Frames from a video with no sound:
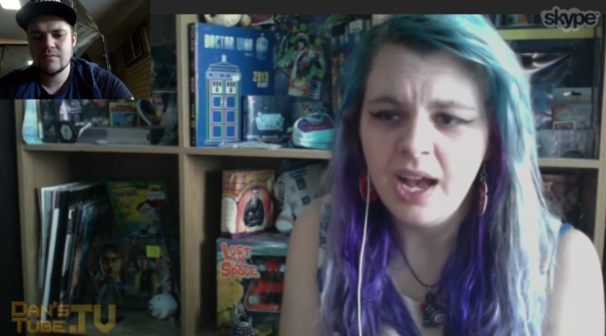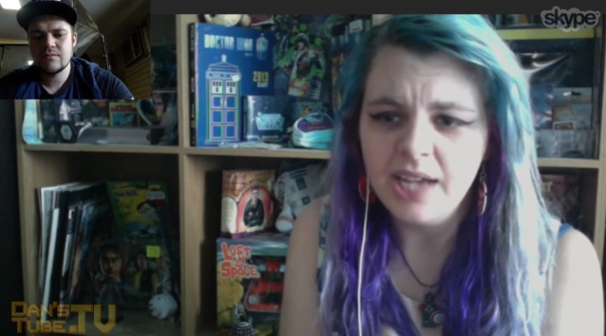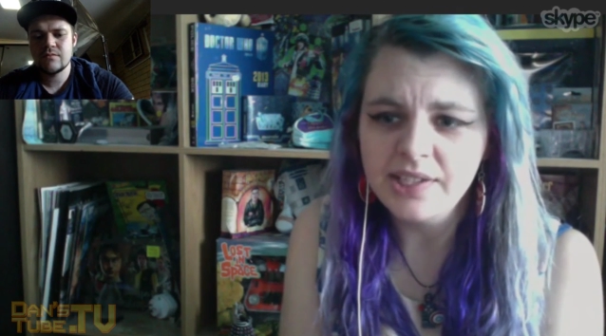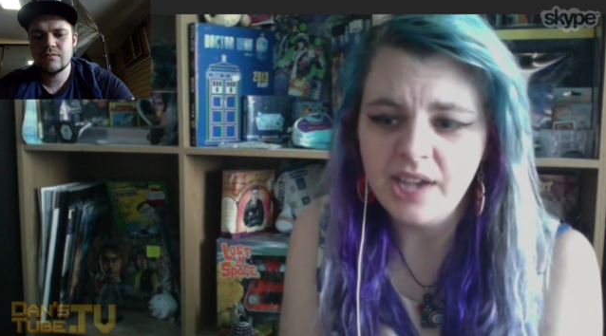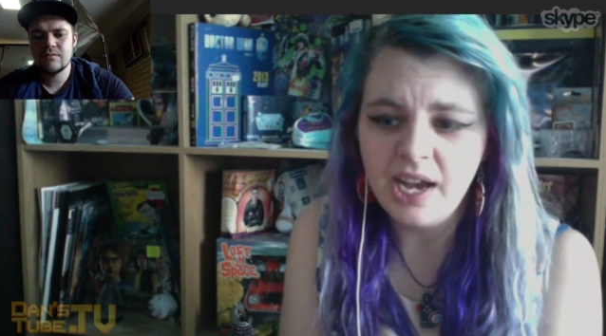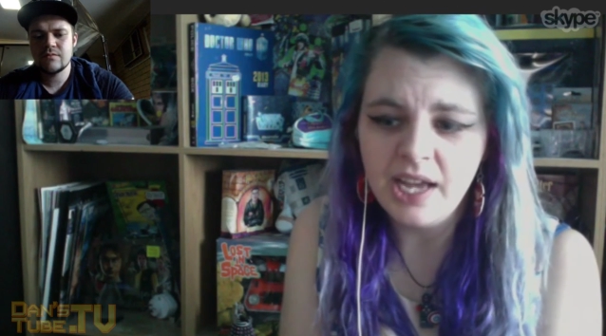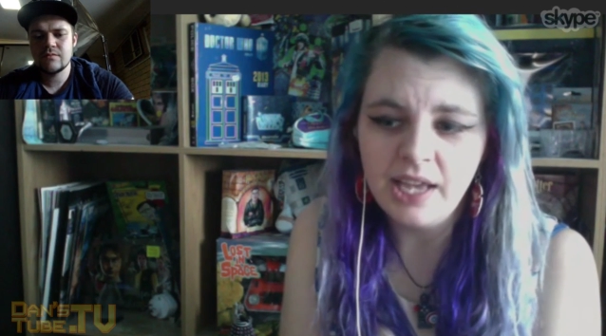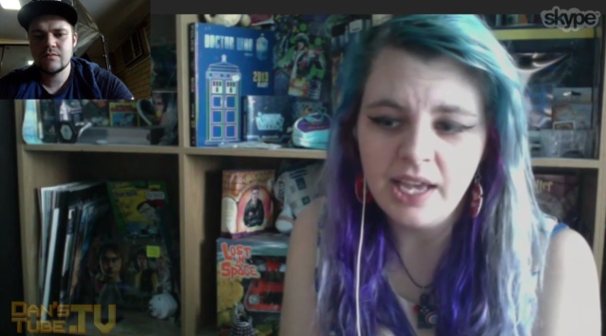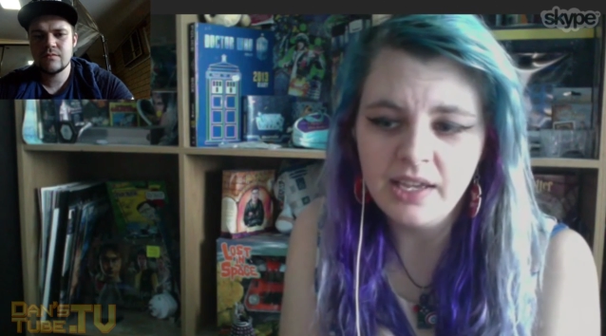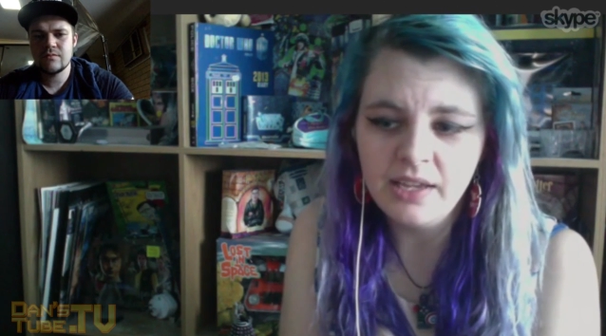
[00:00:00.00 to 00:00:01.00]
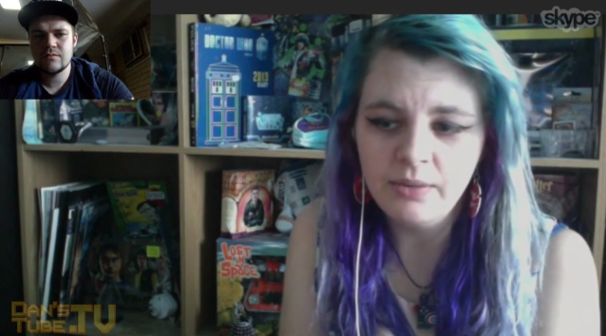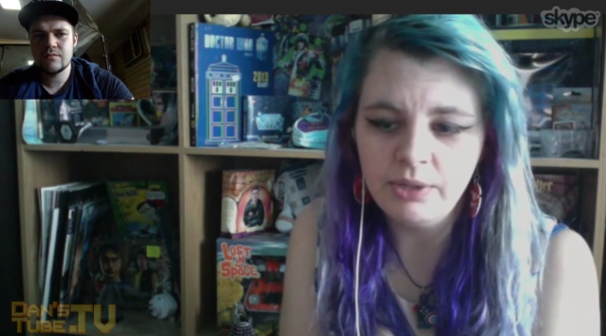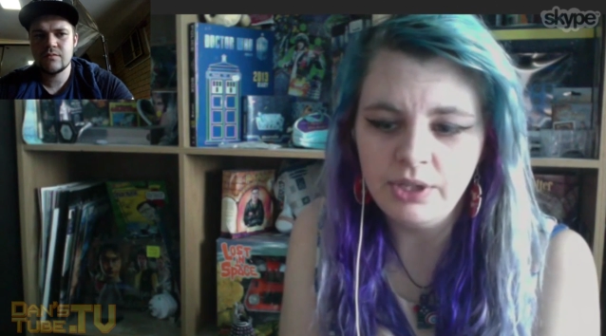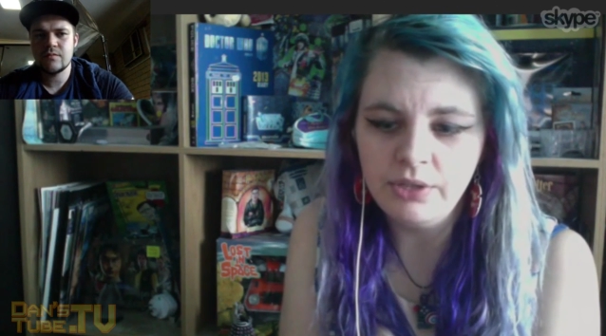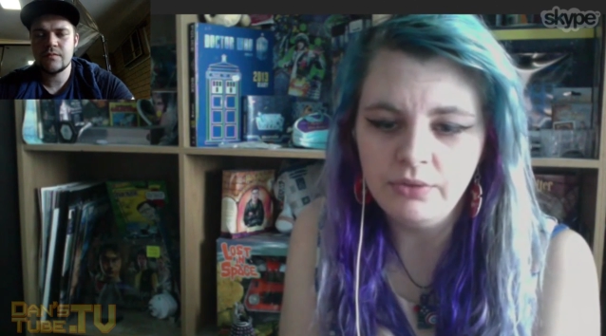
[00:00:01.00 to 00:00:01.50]
Speaker 1: so I like when
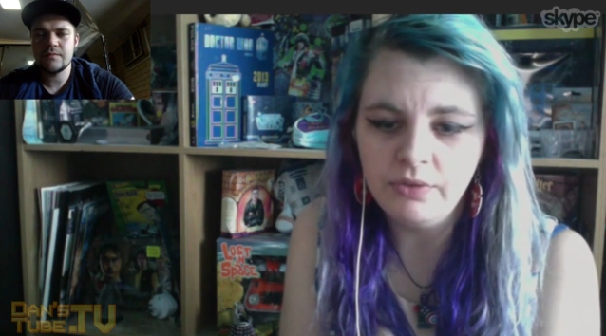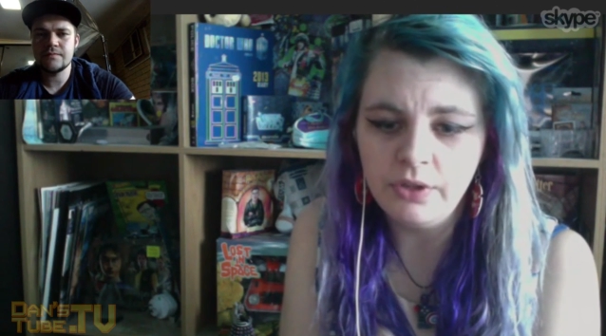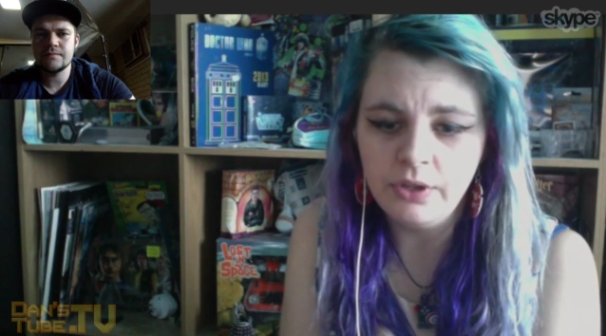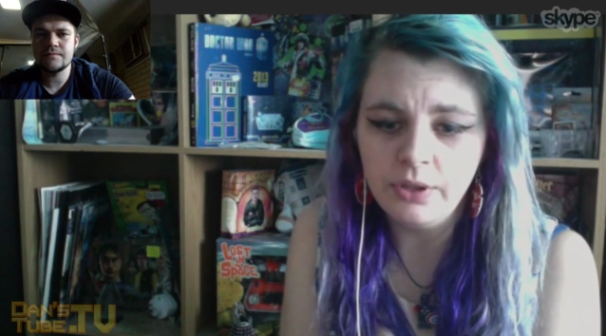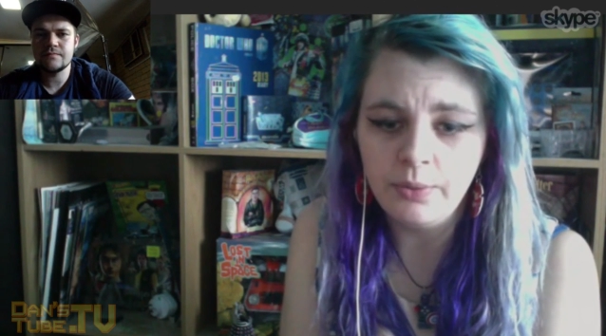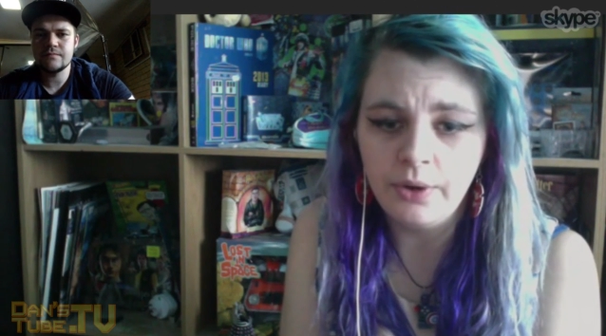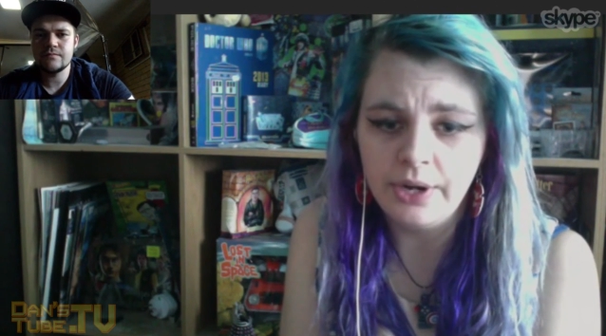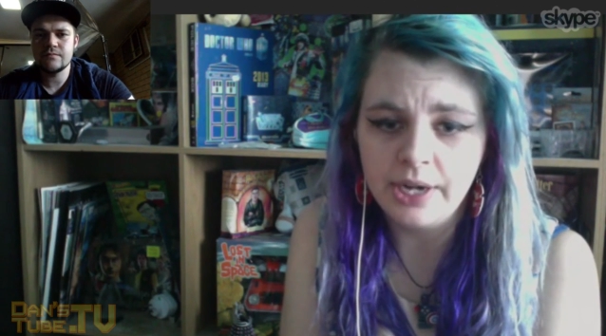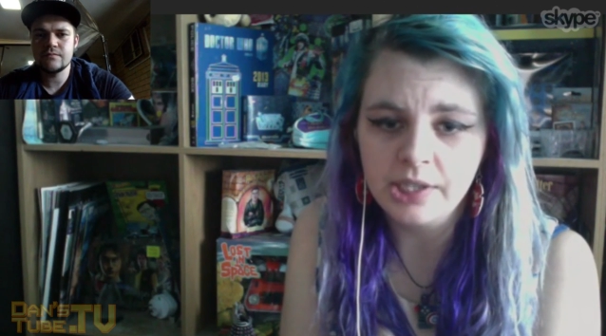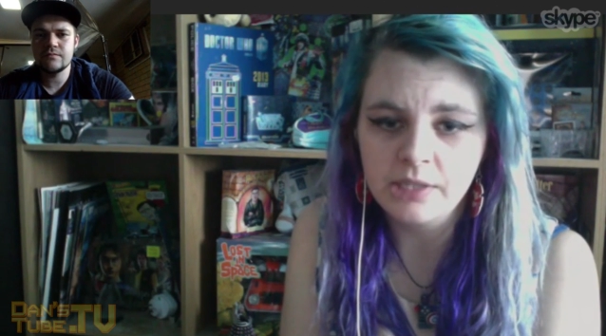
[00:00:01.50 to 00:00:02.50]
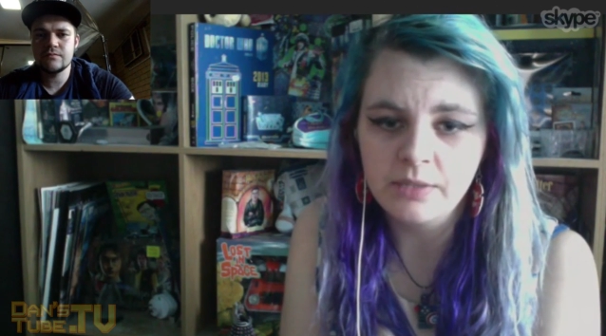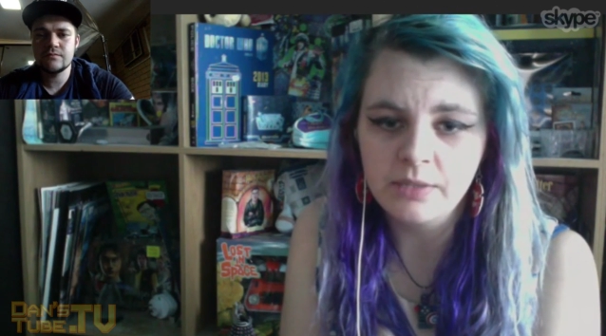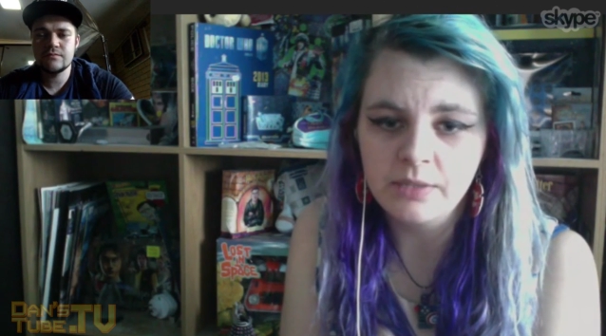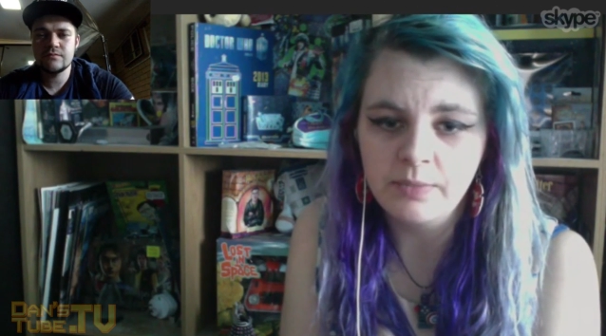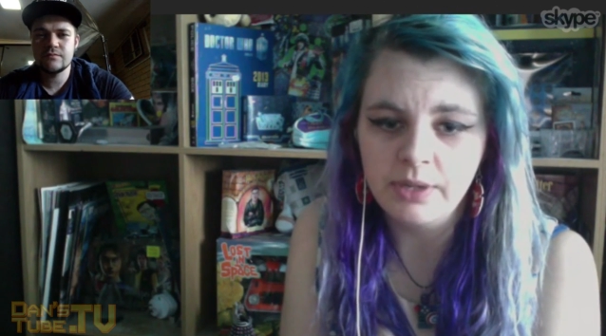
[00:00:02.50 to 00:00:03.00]
you review the products
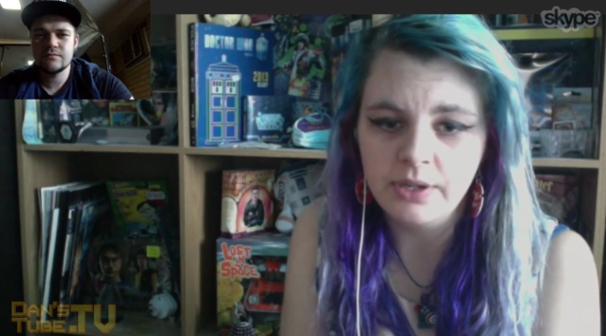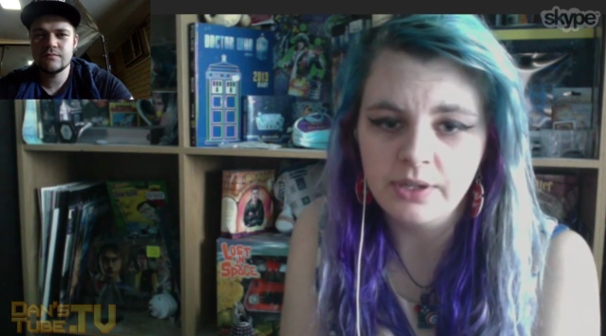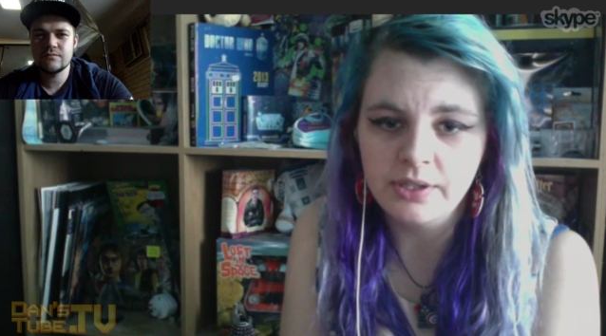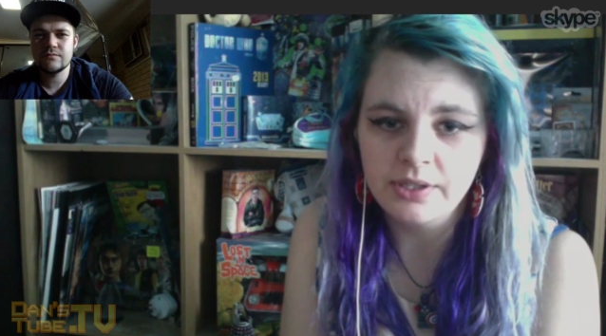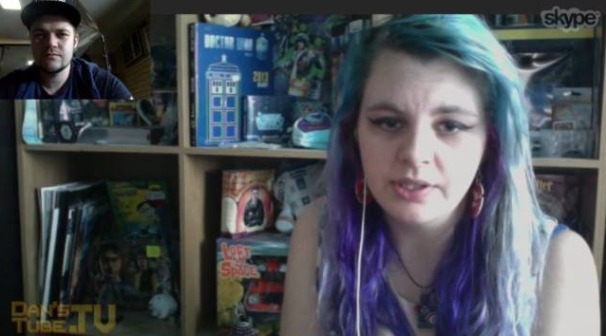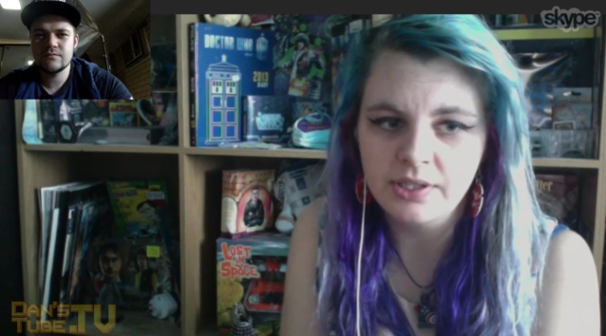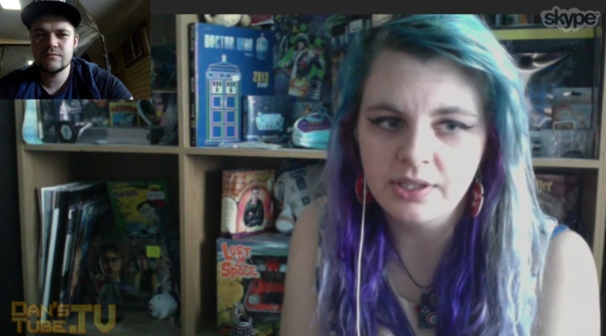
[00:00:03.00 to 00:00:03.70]
because